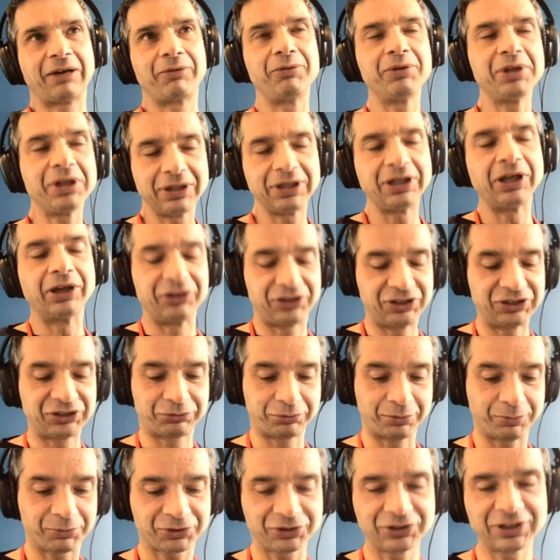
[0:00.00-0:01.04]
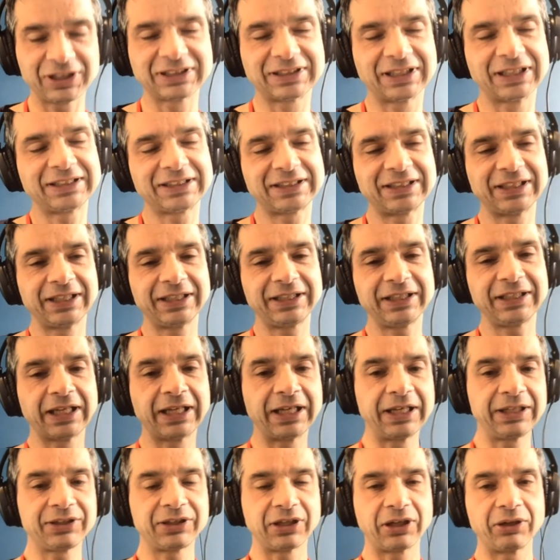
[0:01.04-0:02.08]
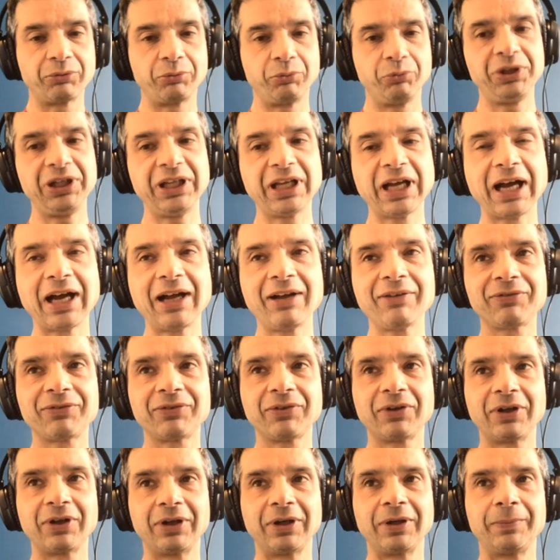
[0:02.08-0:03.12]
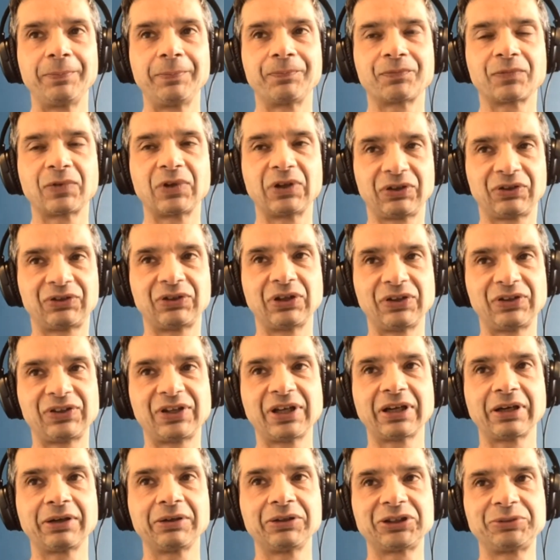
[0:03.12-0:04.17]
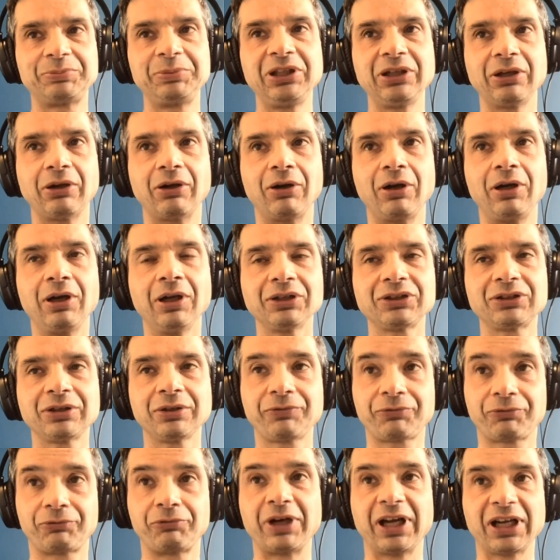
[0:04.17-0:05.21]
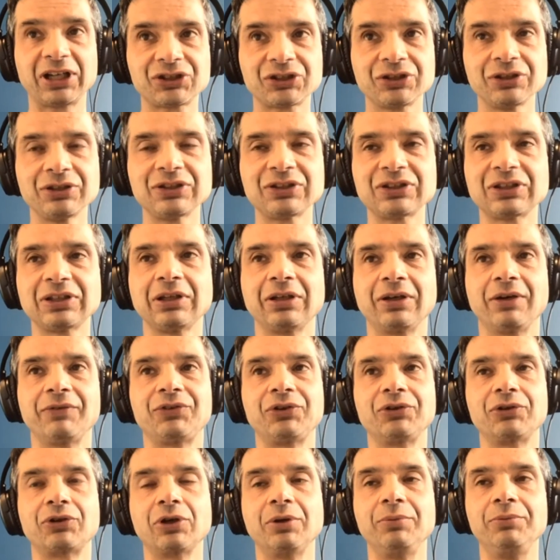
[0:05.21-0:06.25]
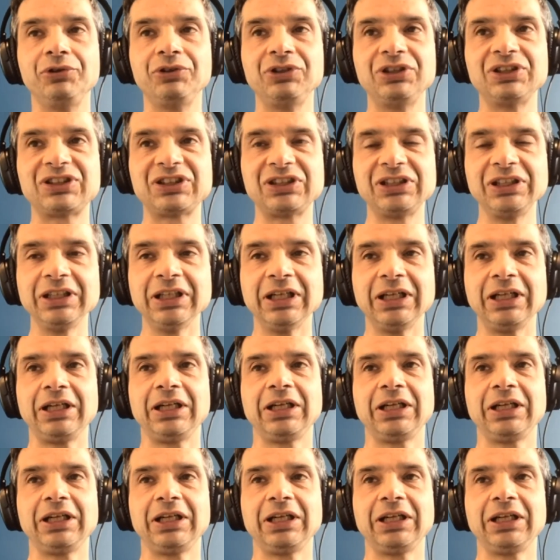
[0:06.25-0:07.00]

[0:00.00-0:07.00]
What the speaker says: really a disruption, as I said, and we have there has been a lot of reactions of the community,